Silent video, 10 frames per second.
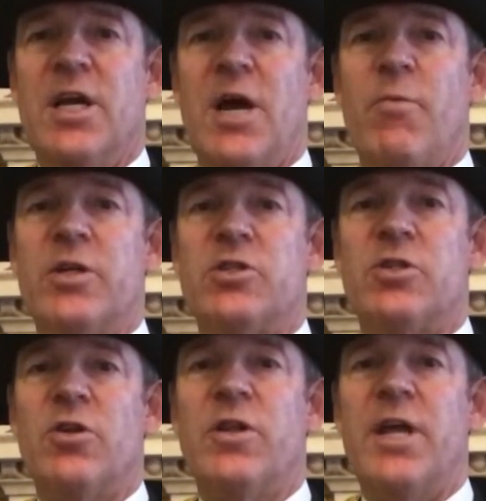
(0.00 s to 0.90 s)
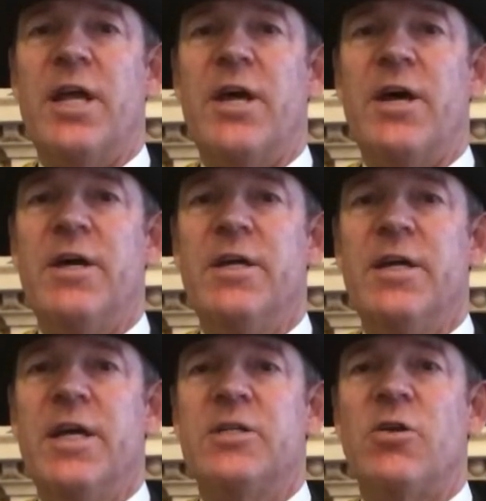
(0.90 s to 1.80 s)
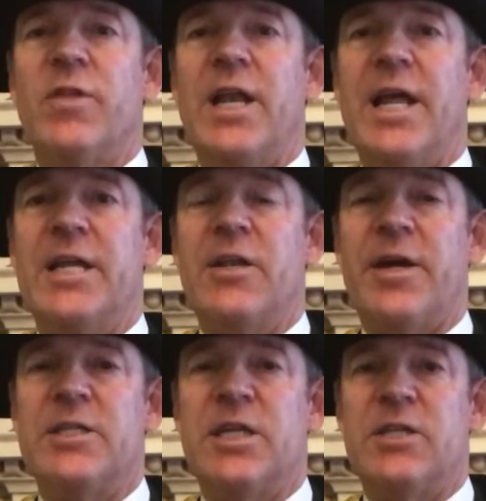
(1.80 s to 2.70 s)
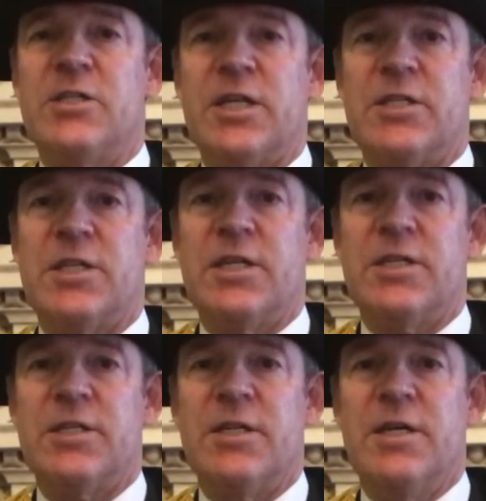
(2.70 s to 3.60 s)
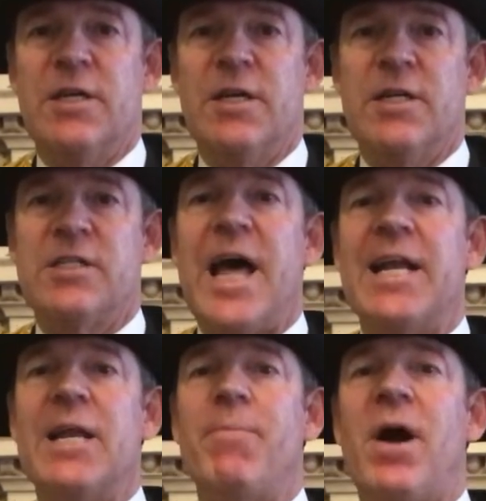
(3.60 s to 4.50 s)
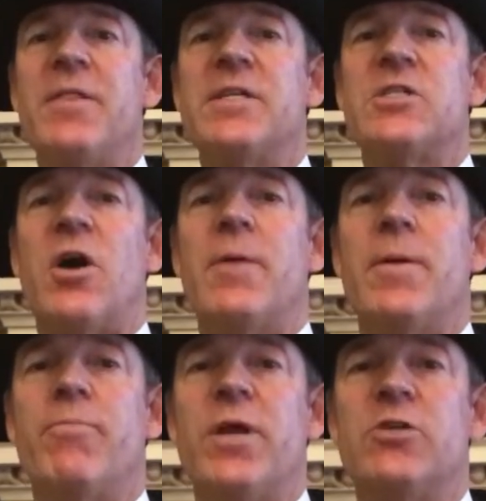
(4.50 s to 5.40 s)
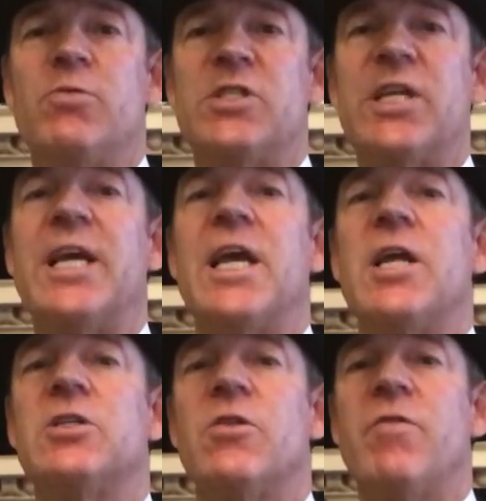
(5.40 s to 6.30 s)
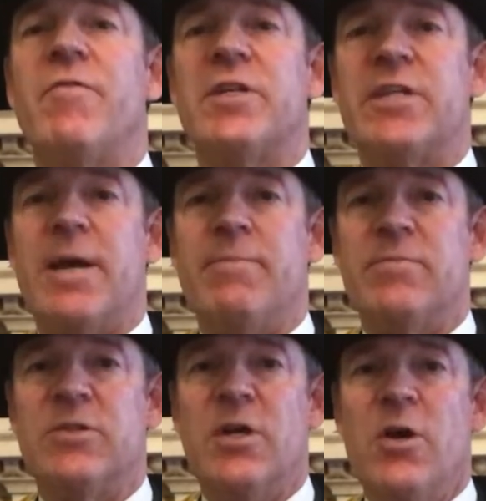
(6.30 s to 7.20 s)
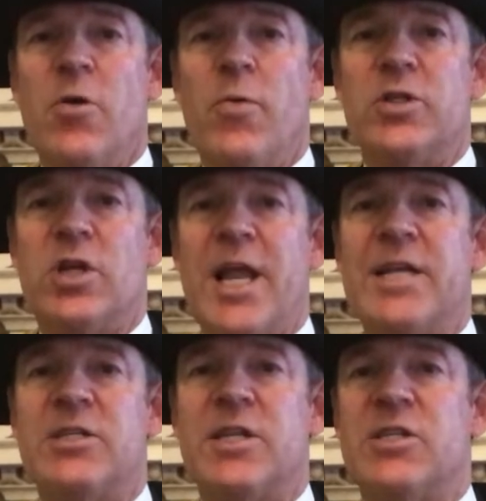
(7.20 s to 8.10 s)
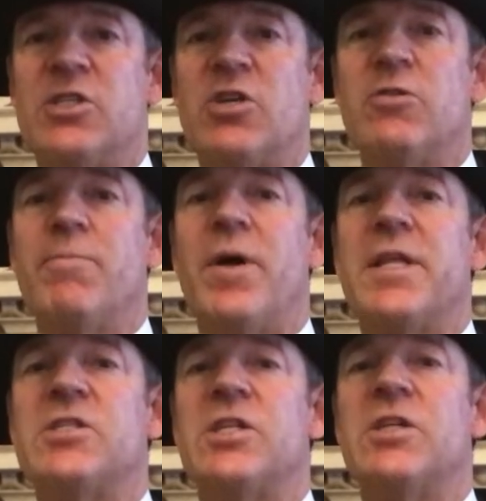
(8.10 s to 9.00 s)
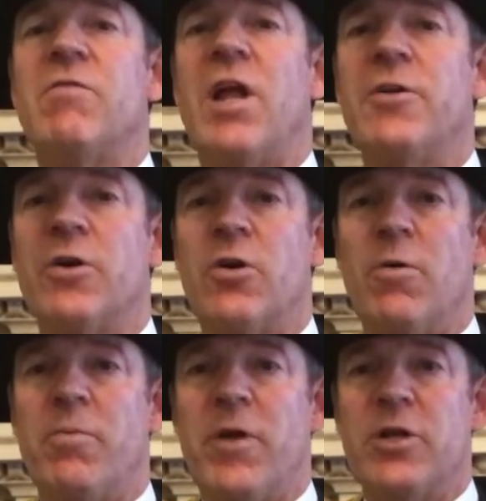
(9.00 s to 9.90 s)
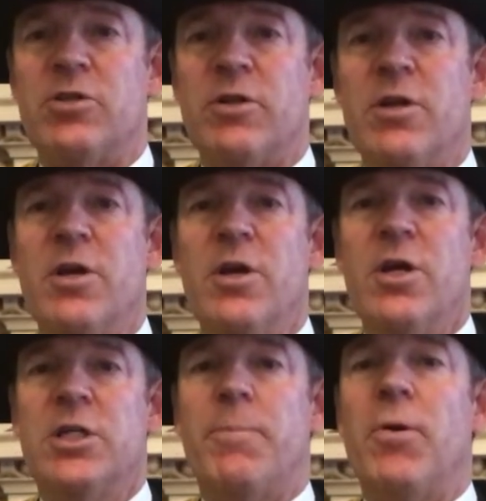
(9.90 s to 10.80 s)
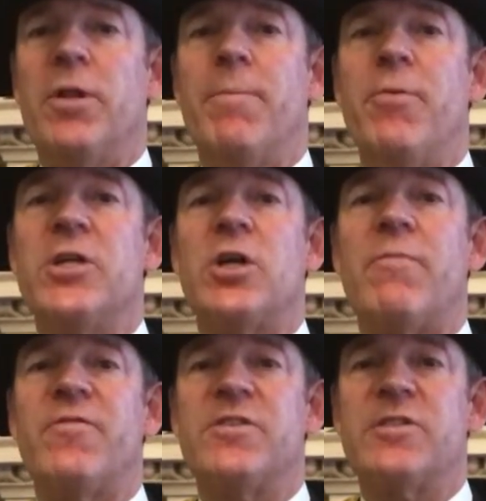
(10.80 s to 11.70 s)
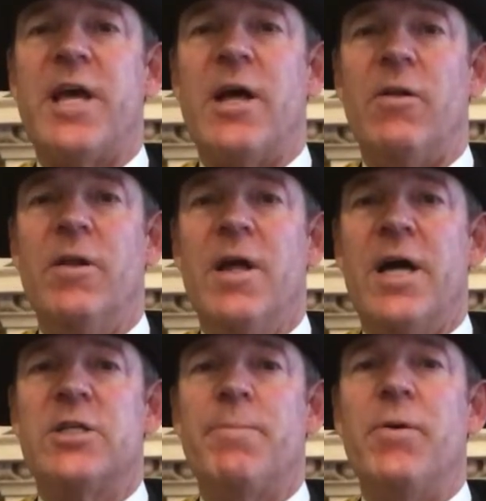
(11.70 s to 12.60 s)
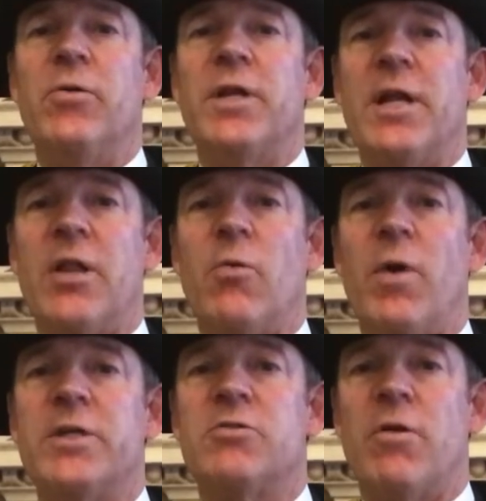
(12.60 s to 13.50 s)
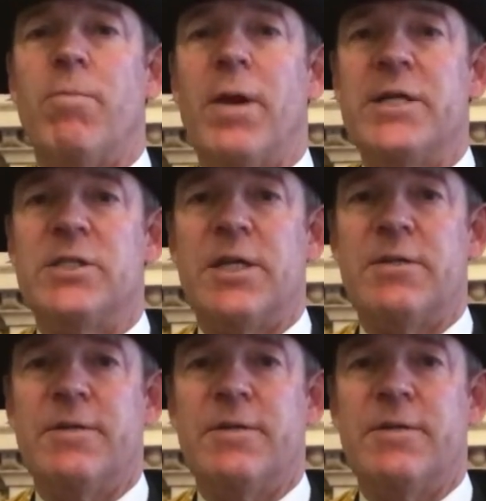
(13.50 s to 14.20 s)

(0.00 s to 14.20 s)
and which stood here until the late 1960s. Sadly, by this time, the bridge was sinking into the River Thames, which led to the decision by the City of London Corporation to put the bridge up for sale and to build another one to replace it.